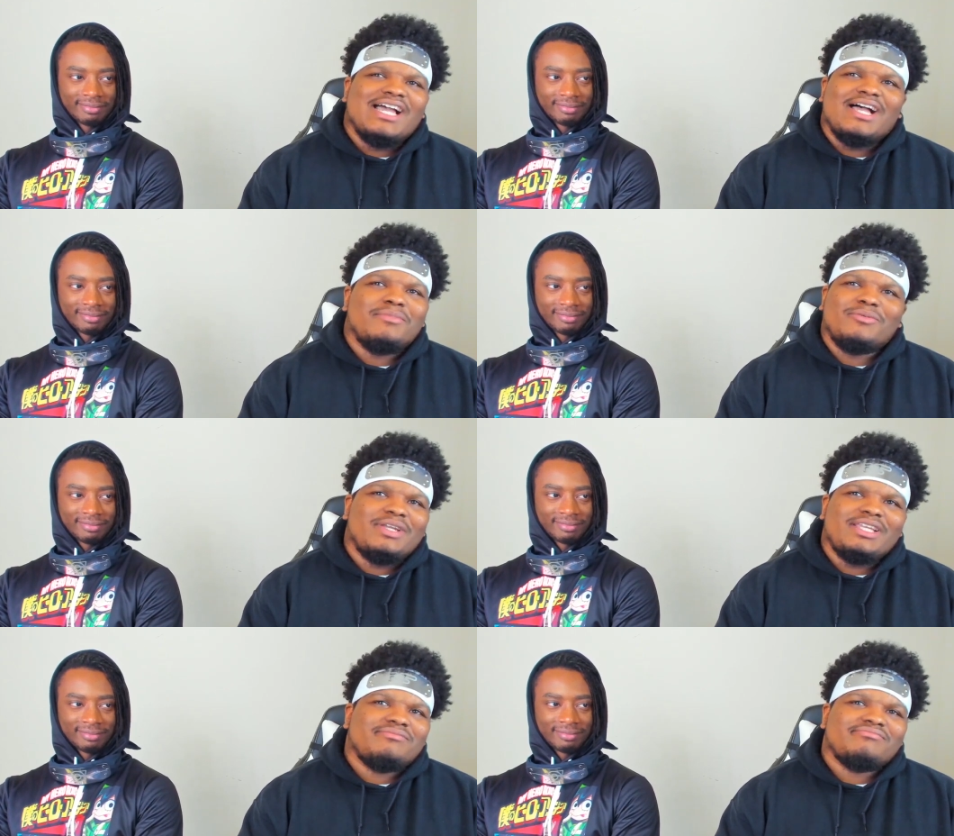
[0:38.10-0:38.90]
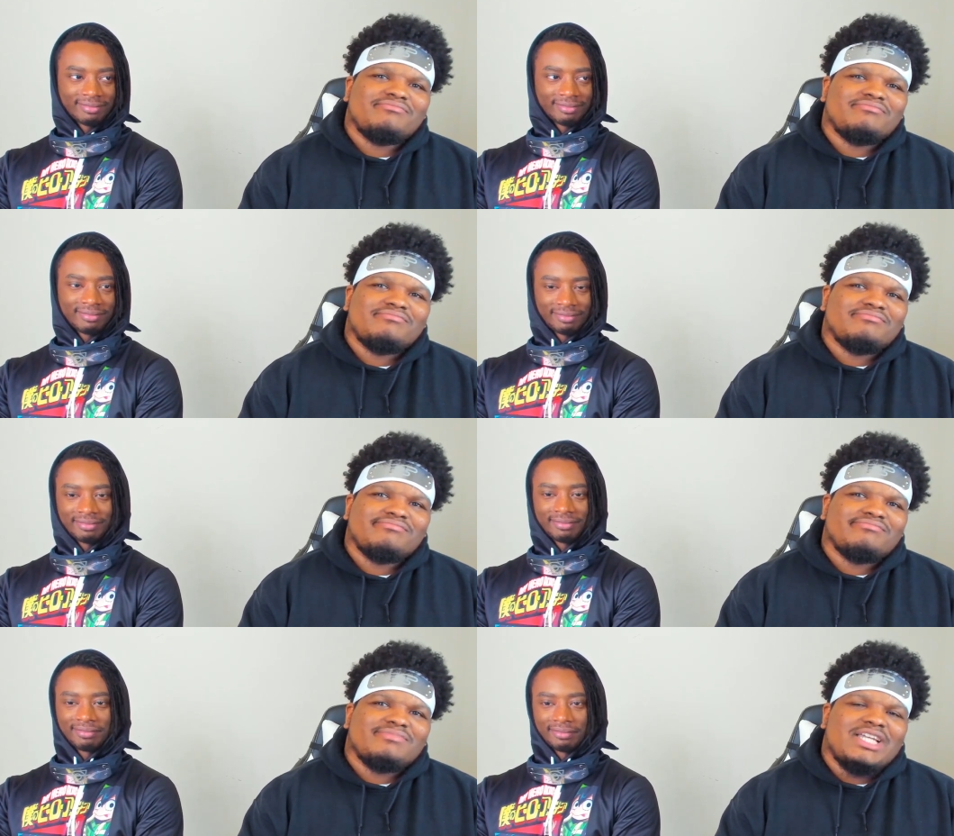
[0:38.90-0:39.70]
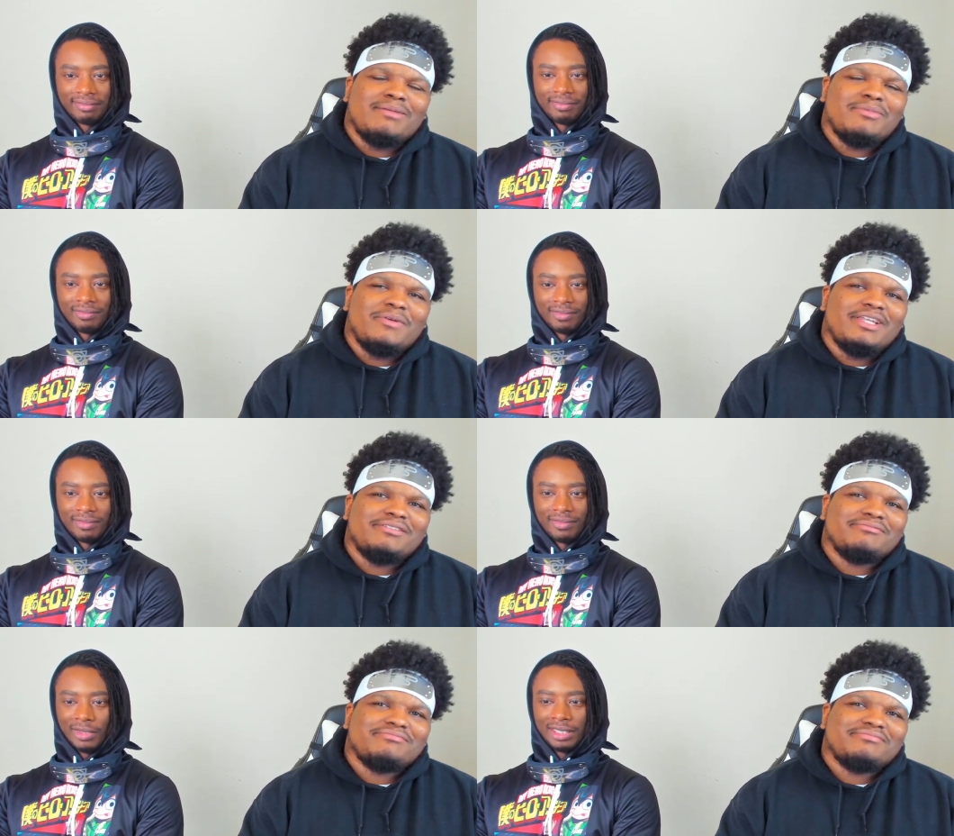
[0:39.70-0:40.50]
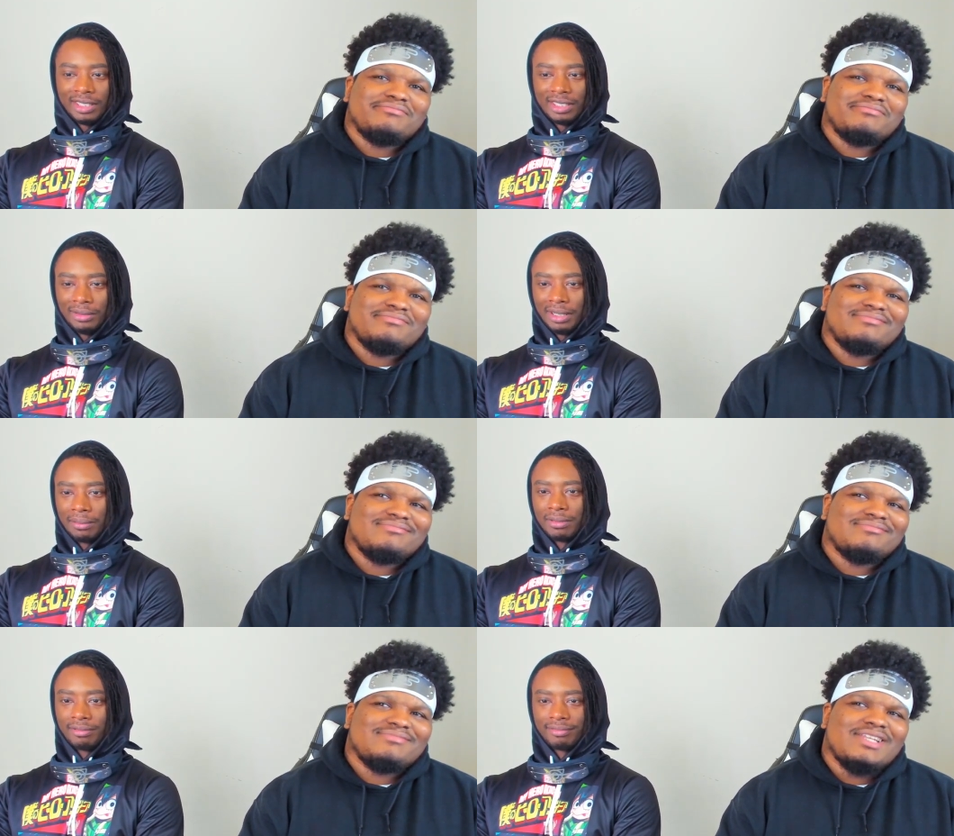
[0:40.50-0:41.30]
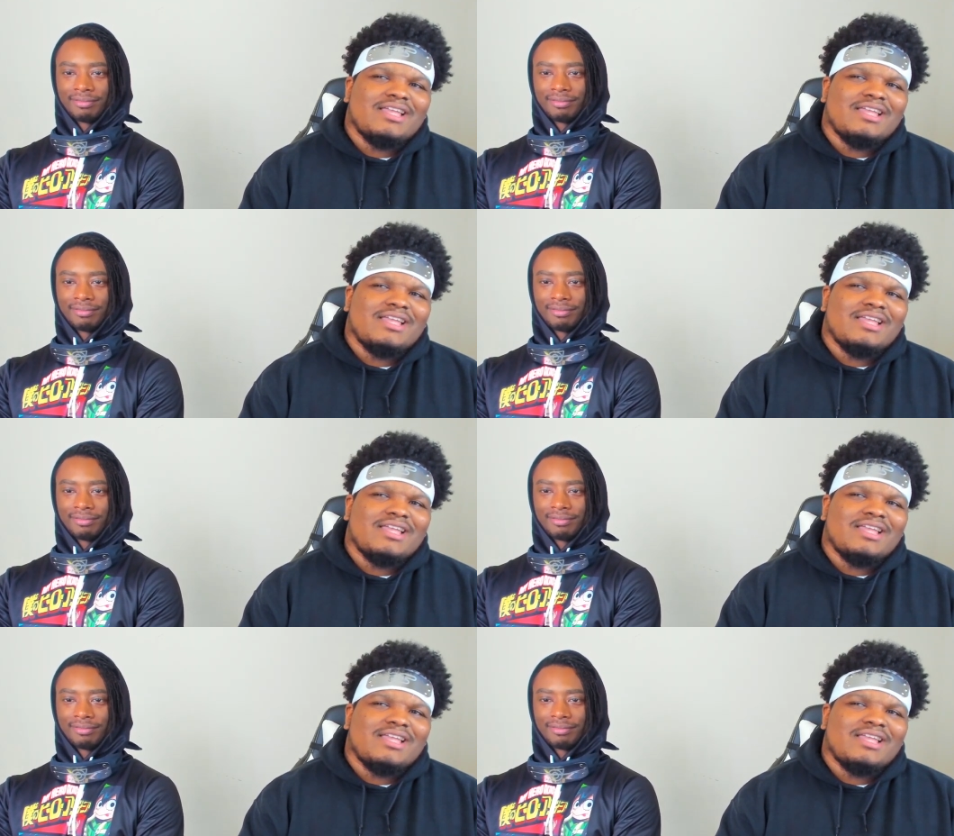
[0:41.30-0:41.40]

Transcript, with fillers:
Speaker 1: I'm gonna wait. I'm gonna wait. Wait to see what happens.